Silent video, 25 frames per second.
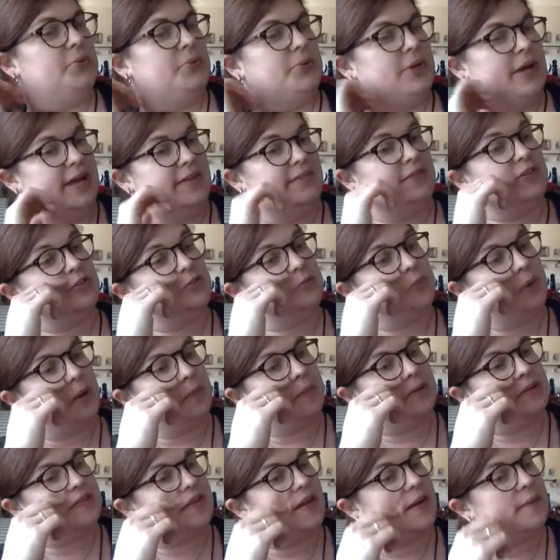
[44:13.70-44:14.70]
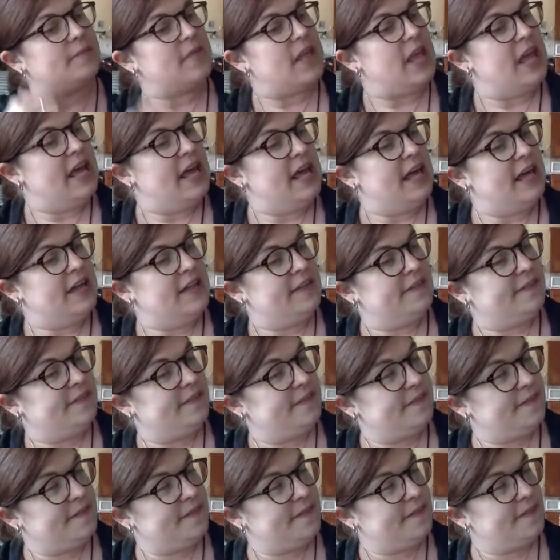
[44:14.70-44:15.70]
Heavens, where was I?
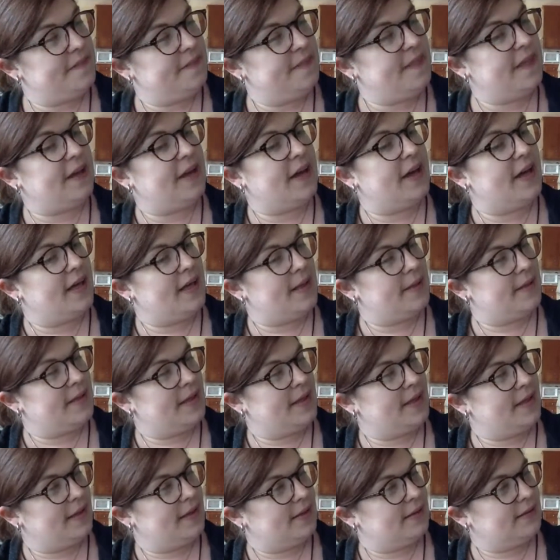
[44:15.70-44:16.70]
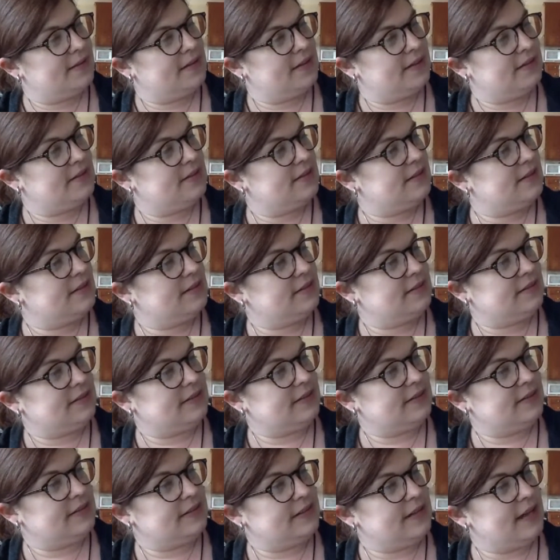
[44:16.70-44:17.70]

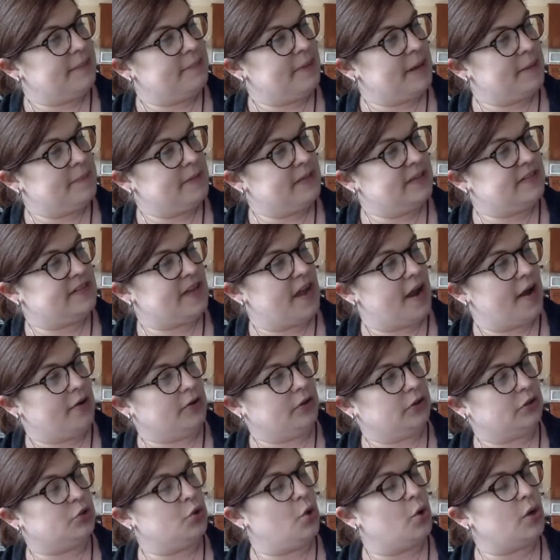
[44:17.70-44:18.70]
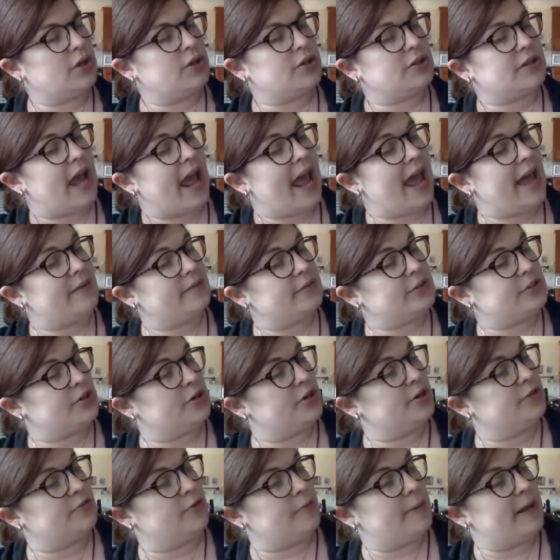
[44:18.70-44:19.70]
It might be his herald. Nor could Anne
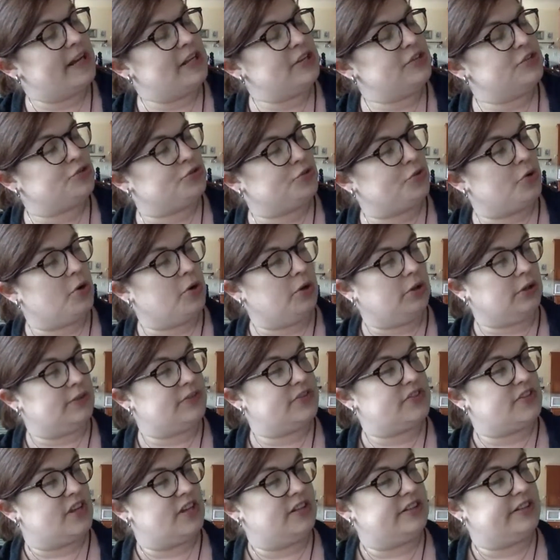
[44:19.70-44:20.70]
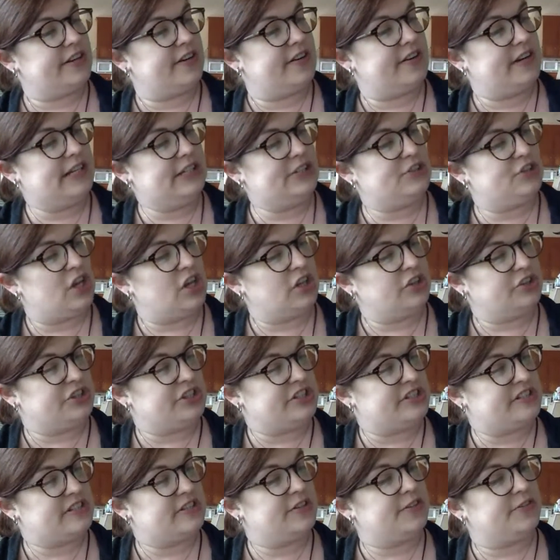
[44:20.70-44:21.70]
return from any stroll of solitary
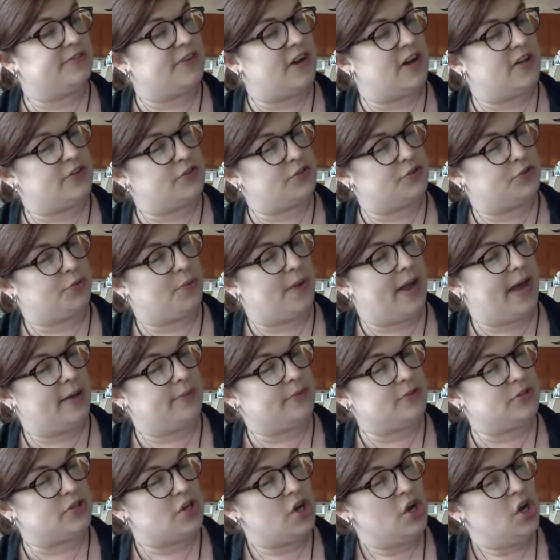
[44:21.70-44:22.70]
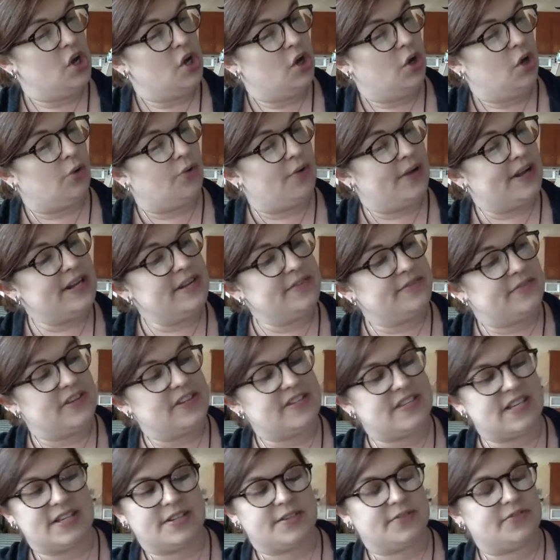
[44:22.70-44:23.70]
indulgence in her father's grounds, or any
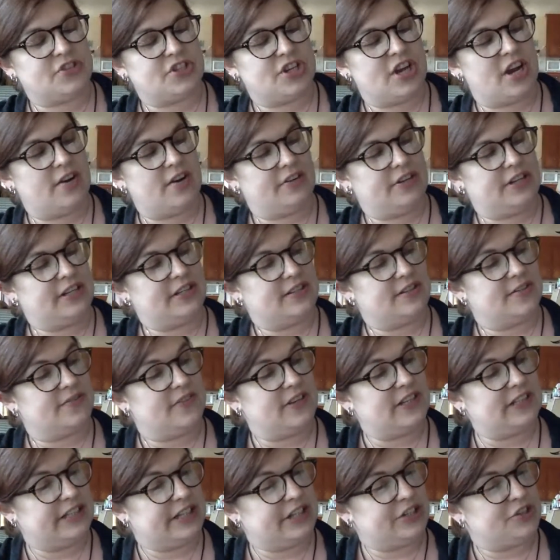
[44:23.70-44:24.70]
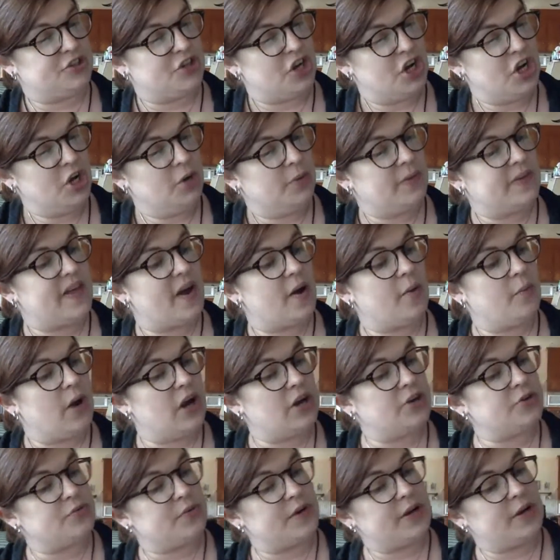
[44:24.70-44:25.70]
visit of charity in the village, without
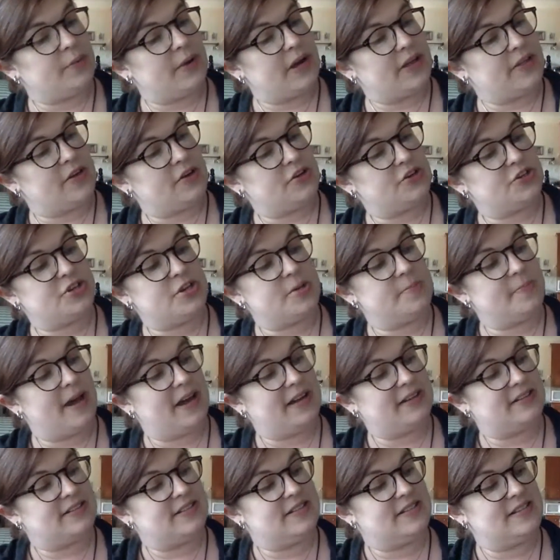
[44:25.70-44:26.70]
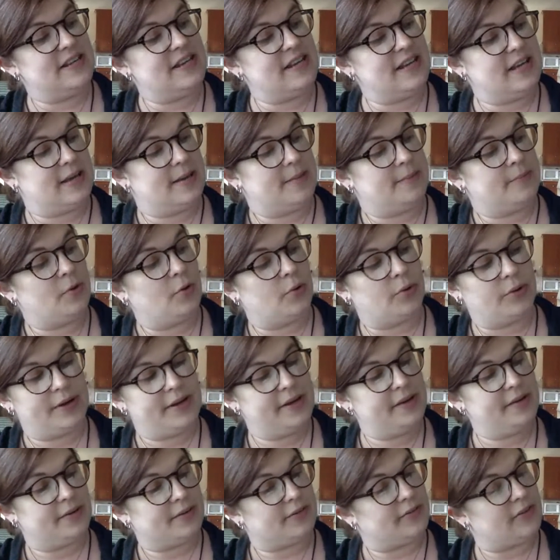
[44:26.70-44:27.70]
wondering whether she might see him or
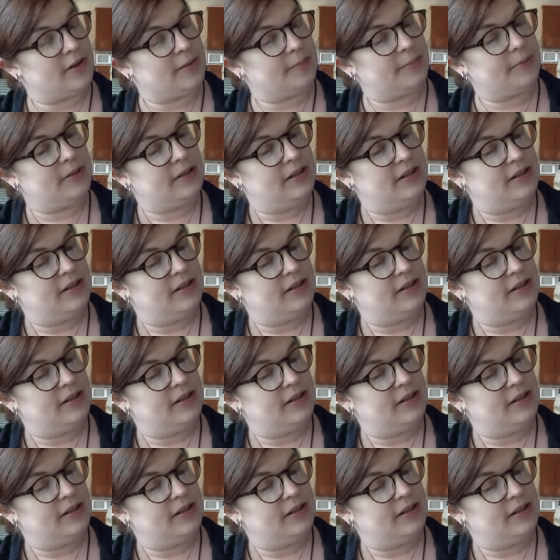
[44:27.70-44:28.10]
hear of him.